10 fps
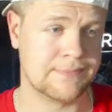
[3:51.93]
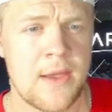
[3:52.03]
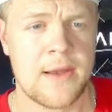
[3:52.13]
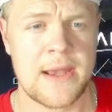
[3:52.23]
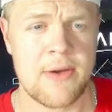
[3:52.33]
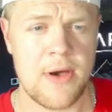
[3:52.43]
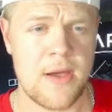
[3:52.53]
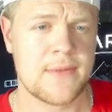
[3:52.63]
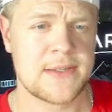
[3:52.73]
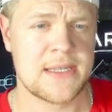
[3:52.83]
now,
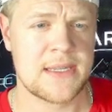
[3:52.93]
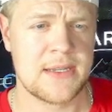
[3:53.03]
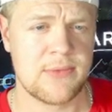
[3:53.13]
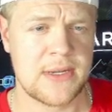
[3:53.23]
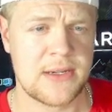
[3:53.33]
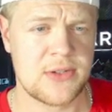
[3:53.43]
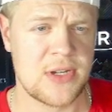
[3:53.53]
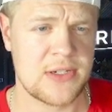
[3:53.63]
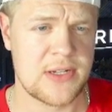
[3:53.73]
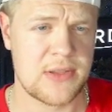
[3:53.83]
obviously, we need to change out the